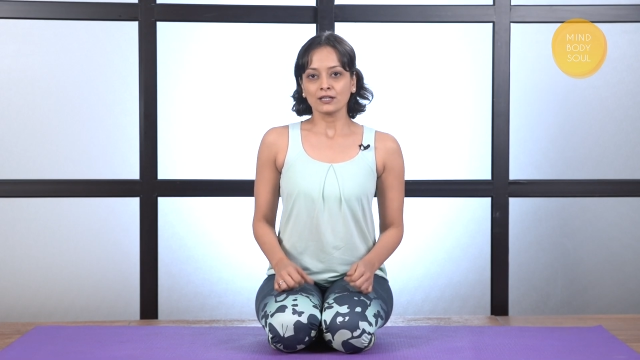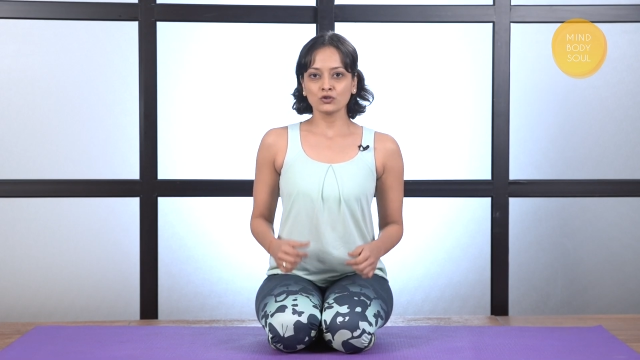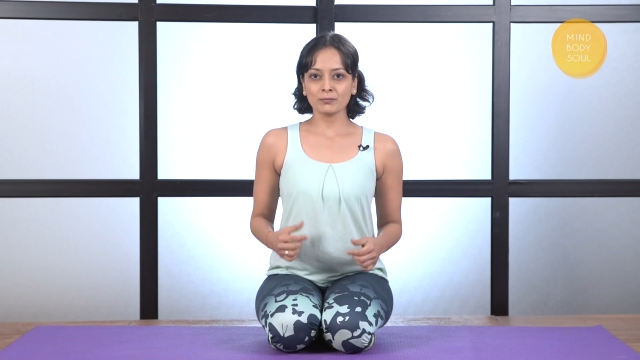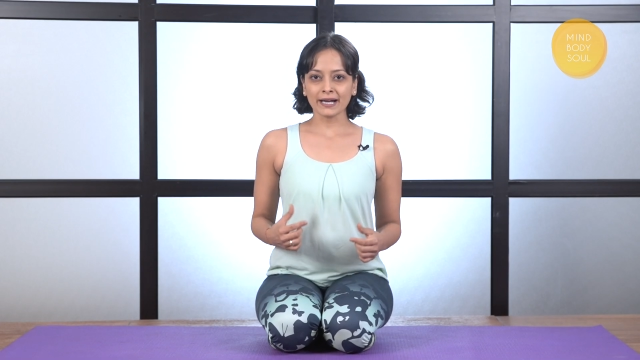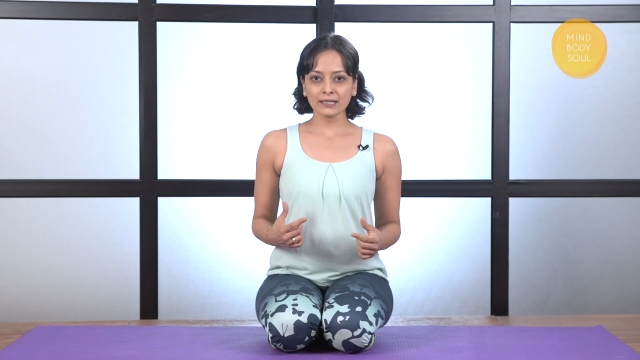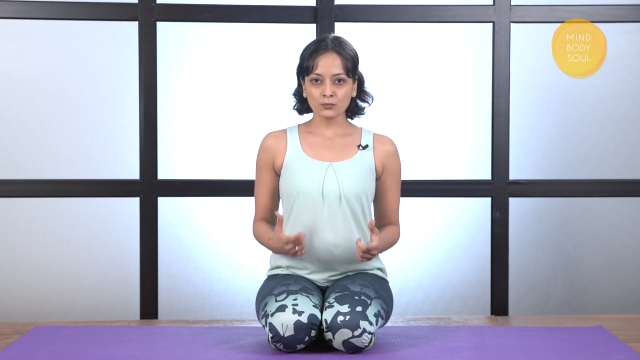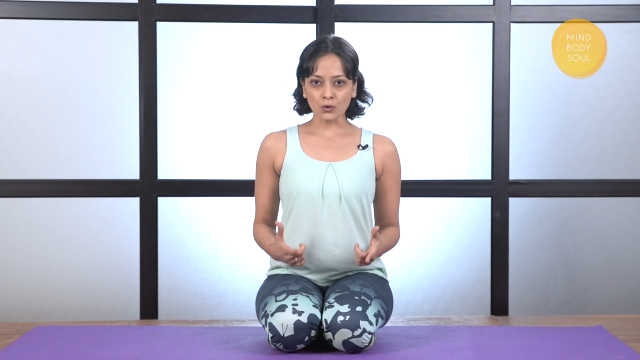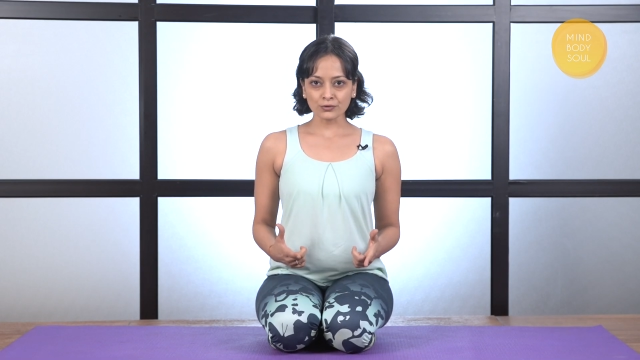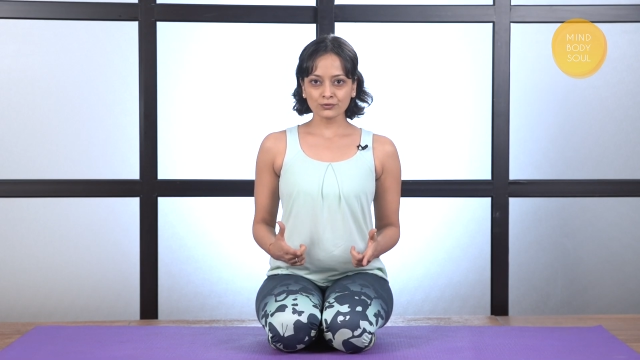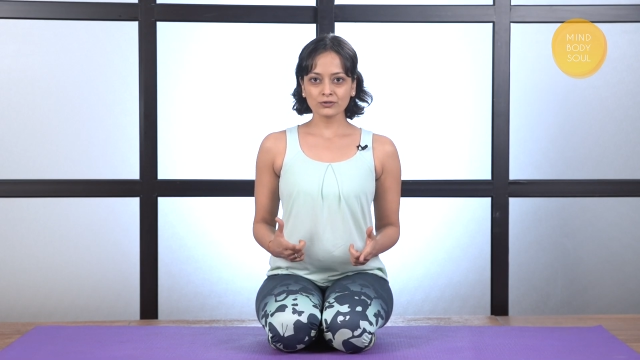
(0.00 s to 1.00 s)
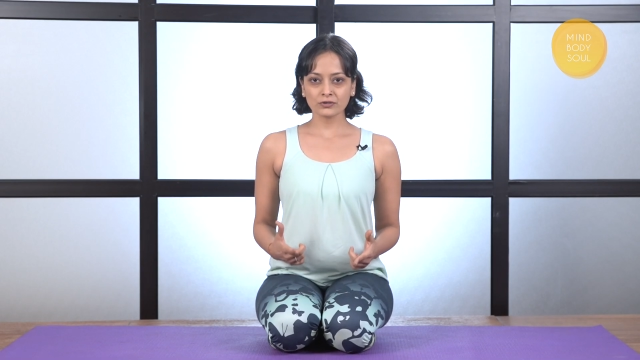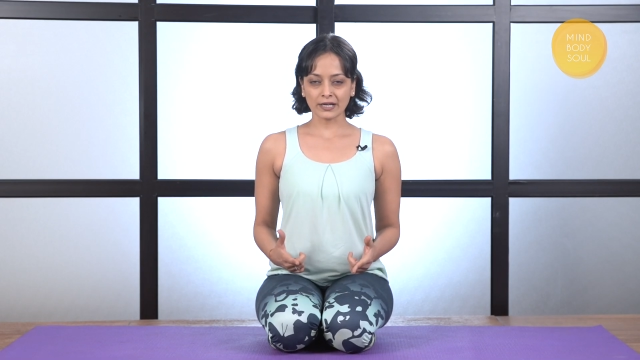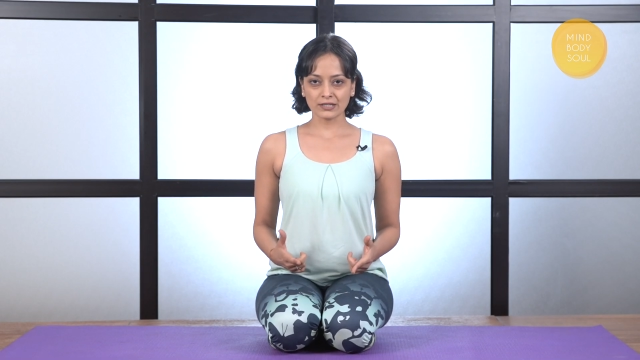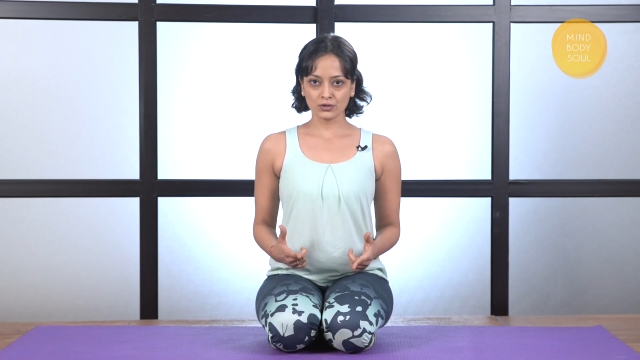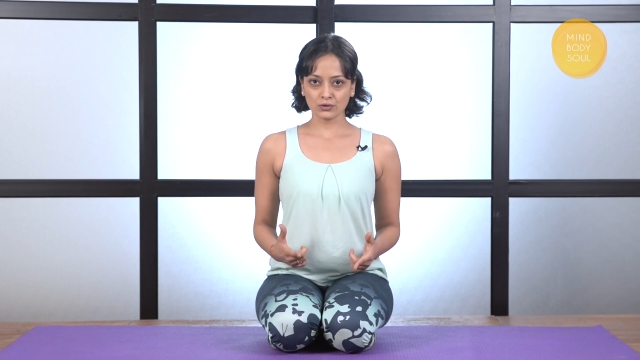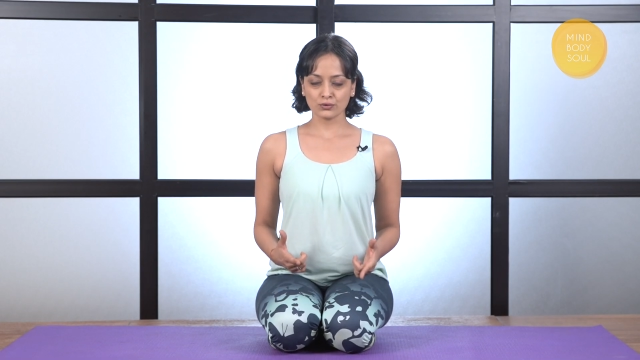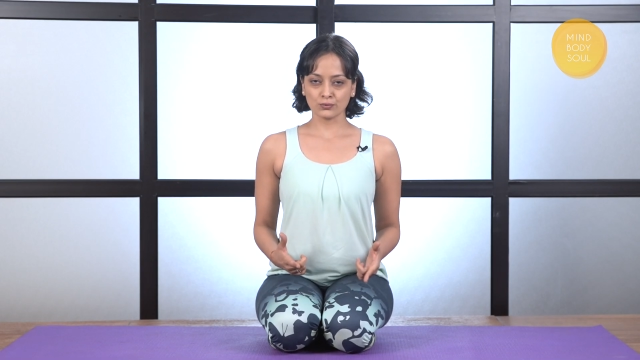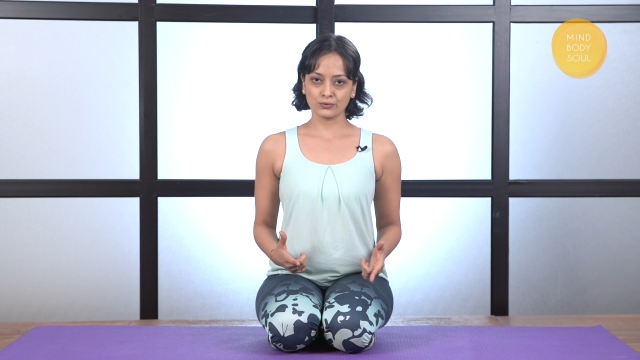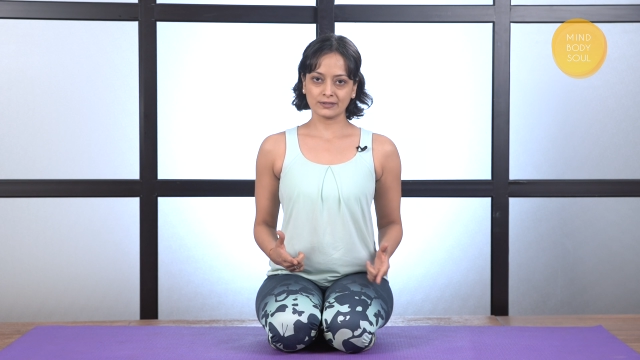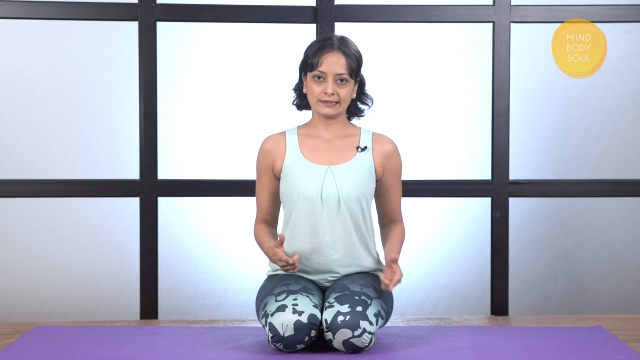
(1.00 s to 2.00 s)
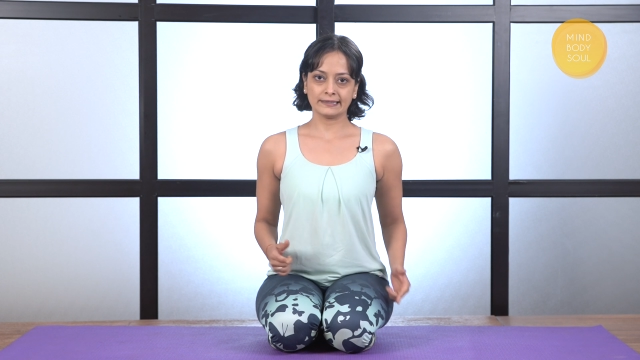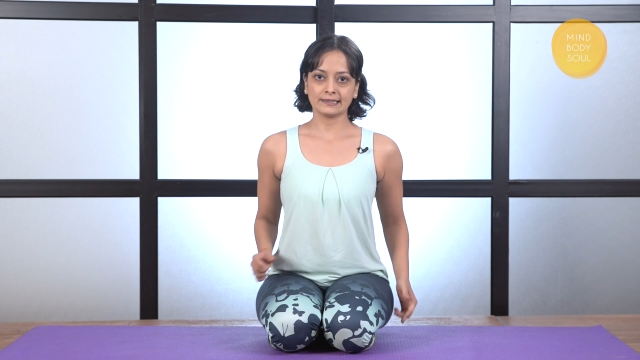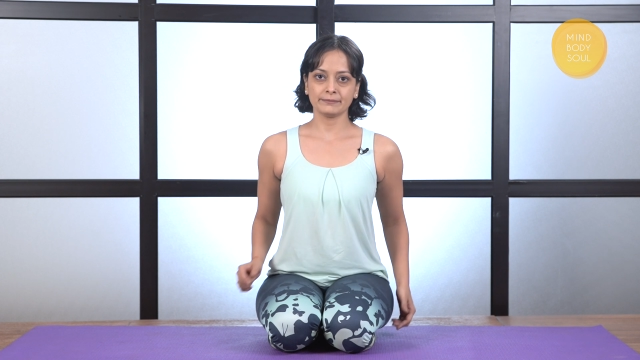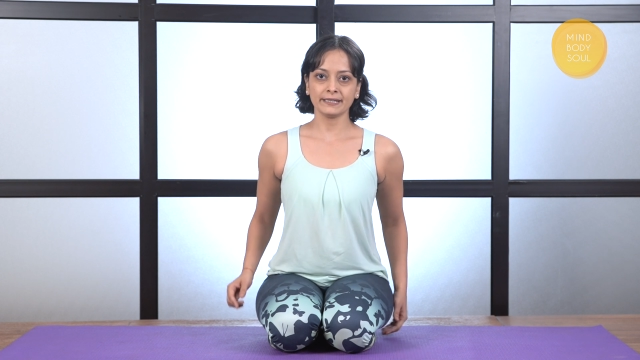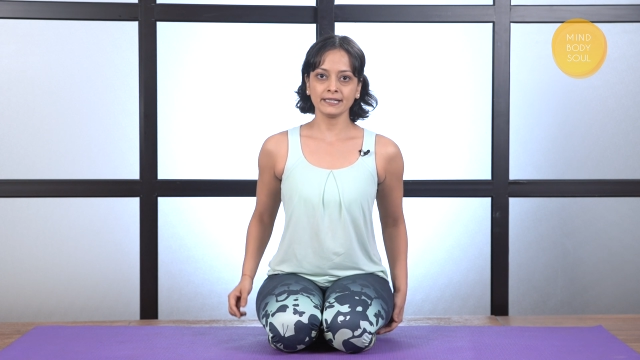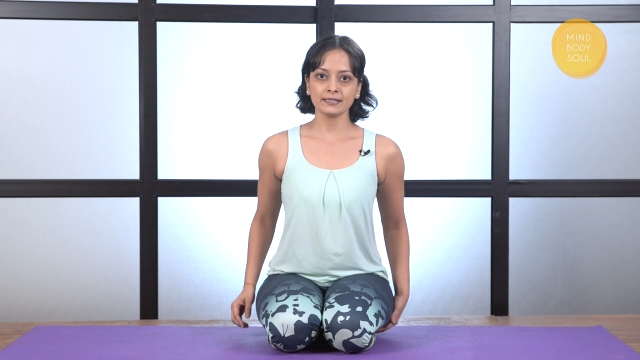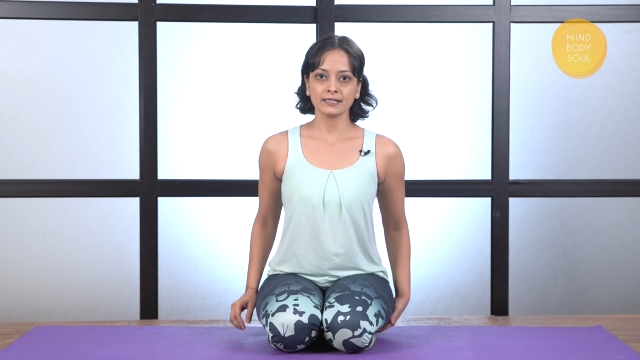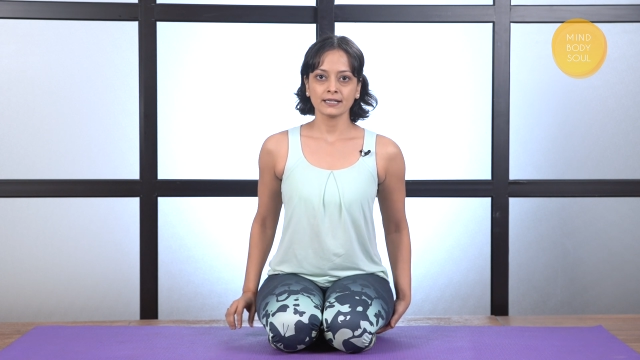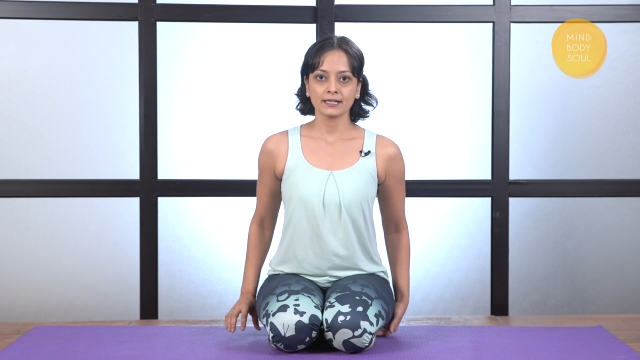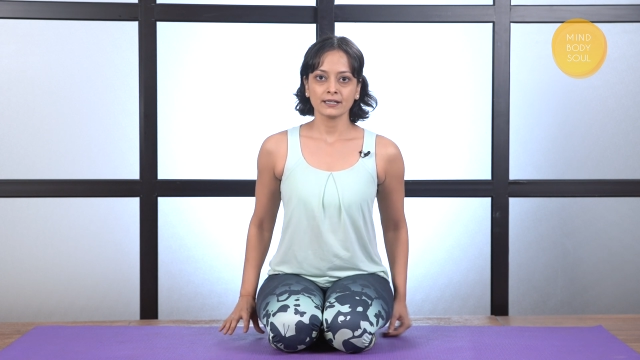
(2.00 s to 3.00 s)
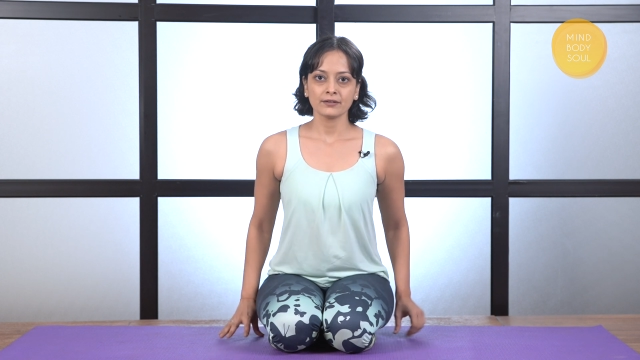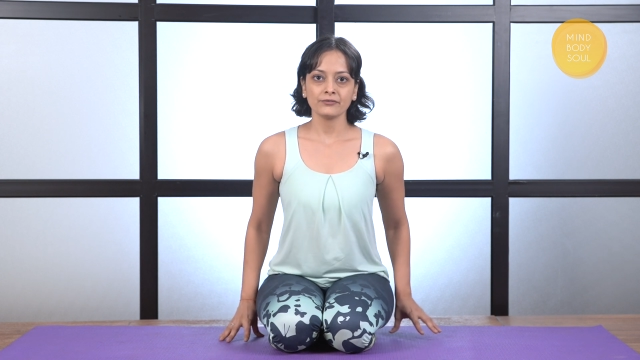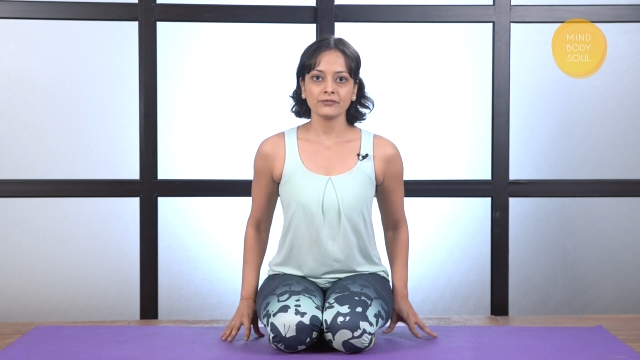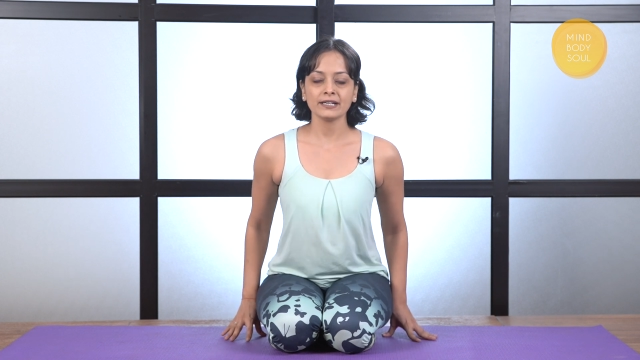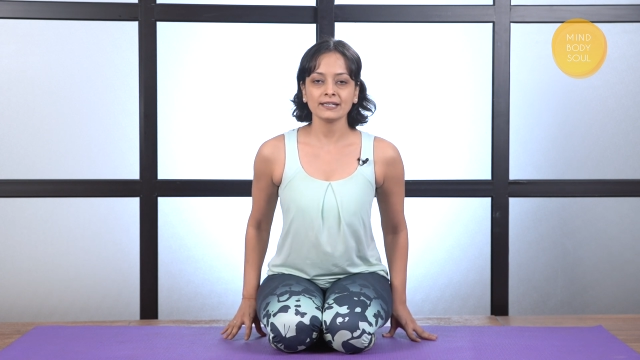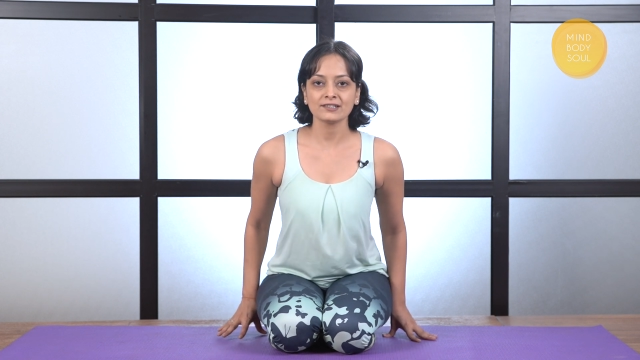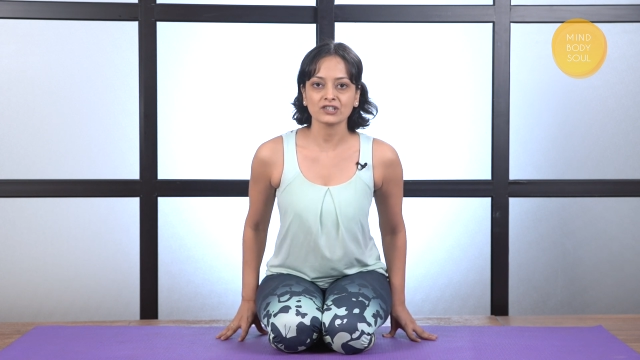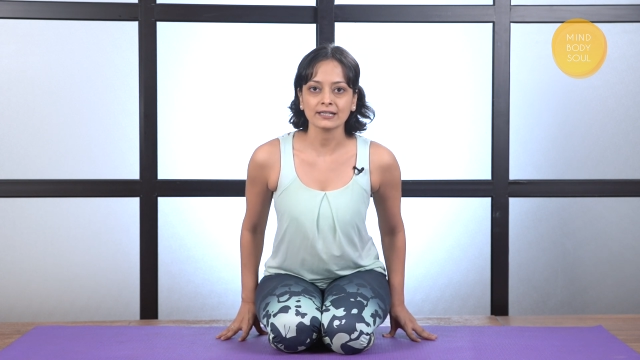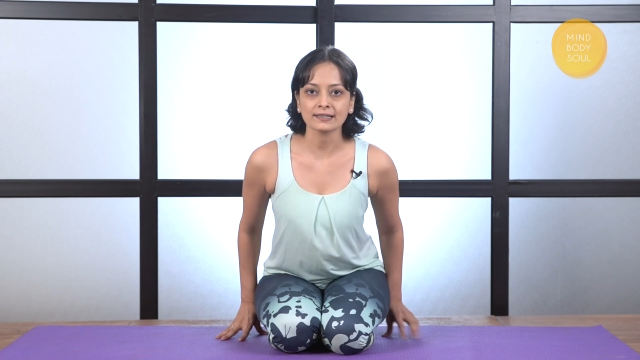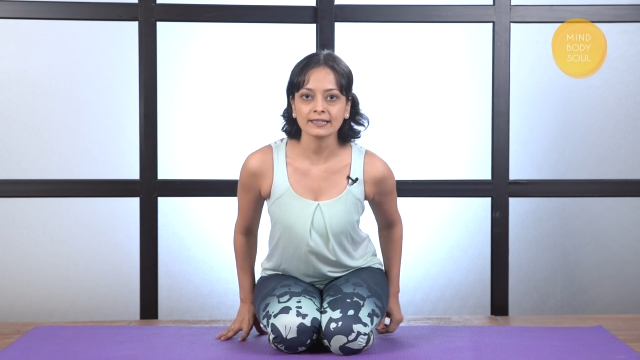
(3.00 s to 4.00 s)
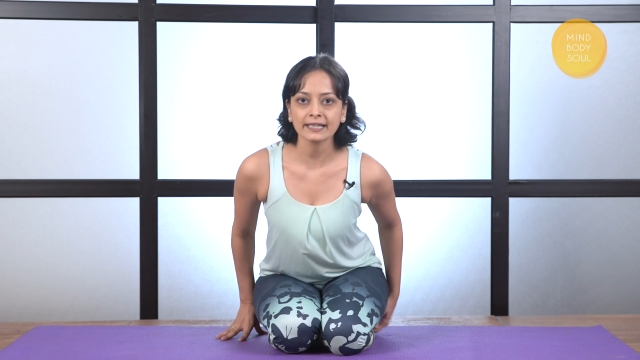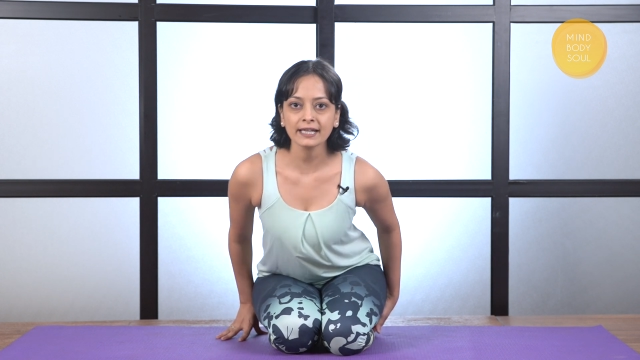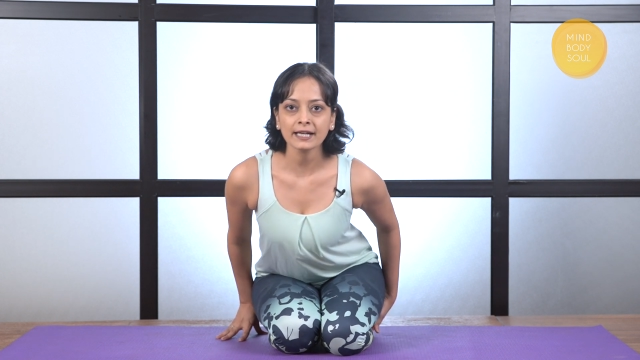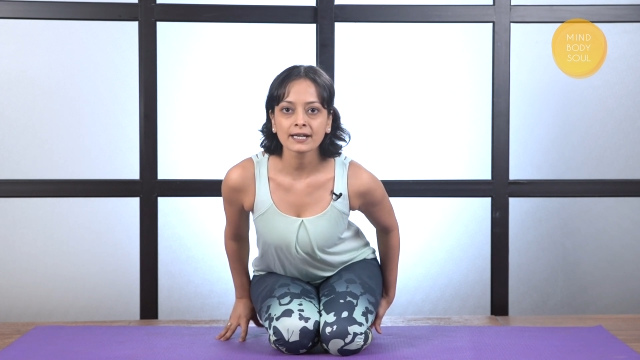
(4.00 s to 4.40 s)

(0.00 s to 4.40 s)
you might want to stretch your toes a little bit. Very gently